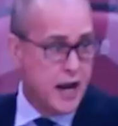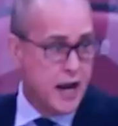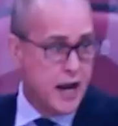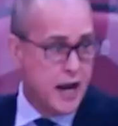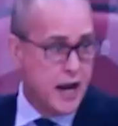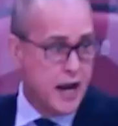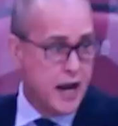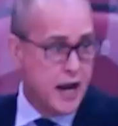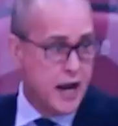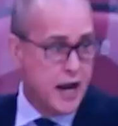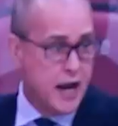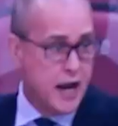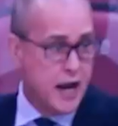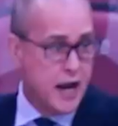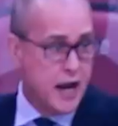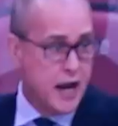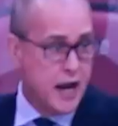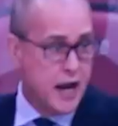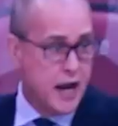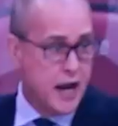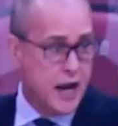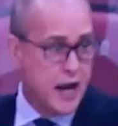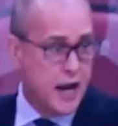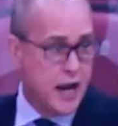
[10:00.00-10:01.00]

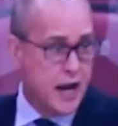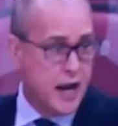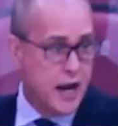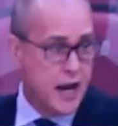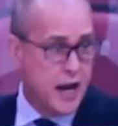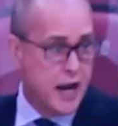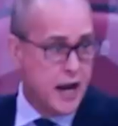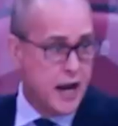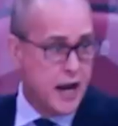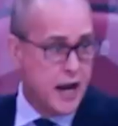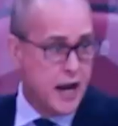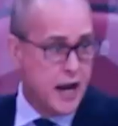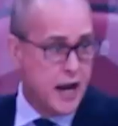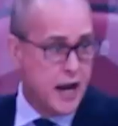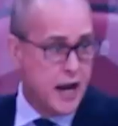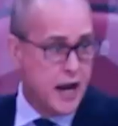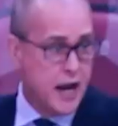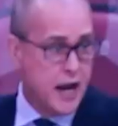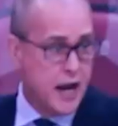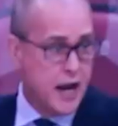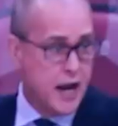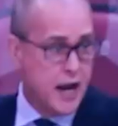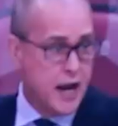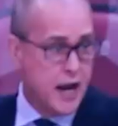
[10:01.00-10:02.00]

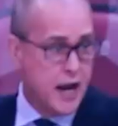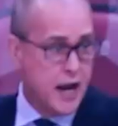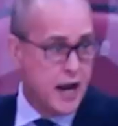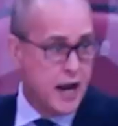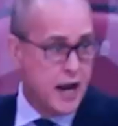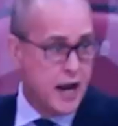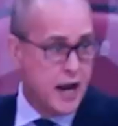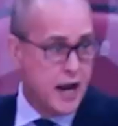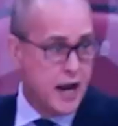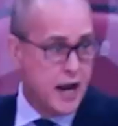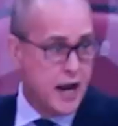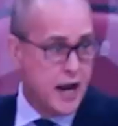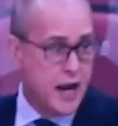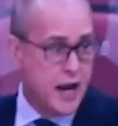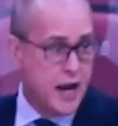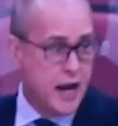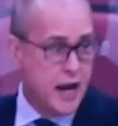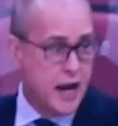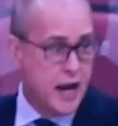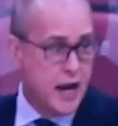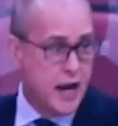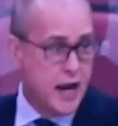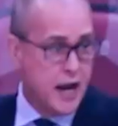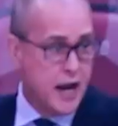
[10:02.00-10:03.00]

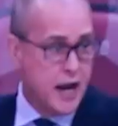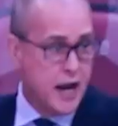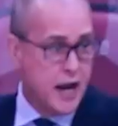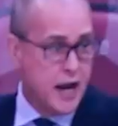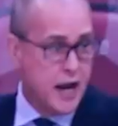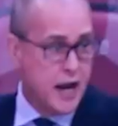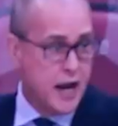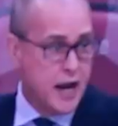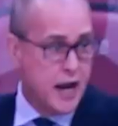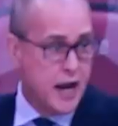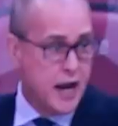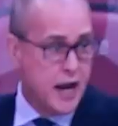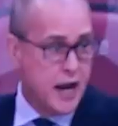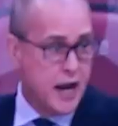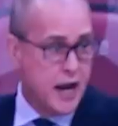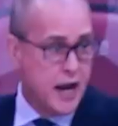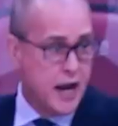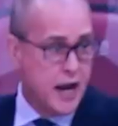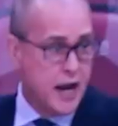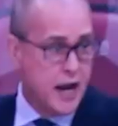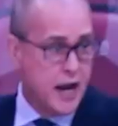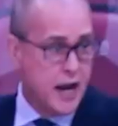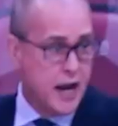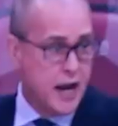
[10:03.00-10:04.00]

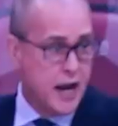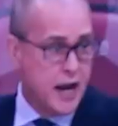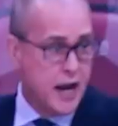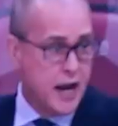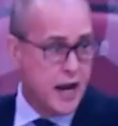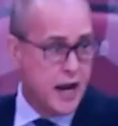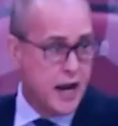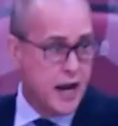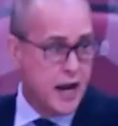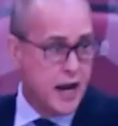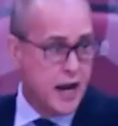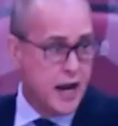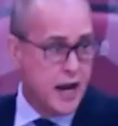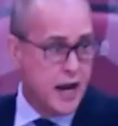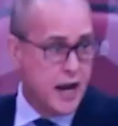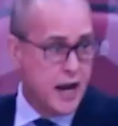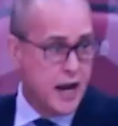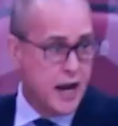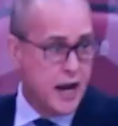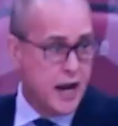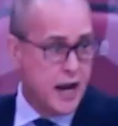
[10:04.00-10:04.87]
The person shown says nothing.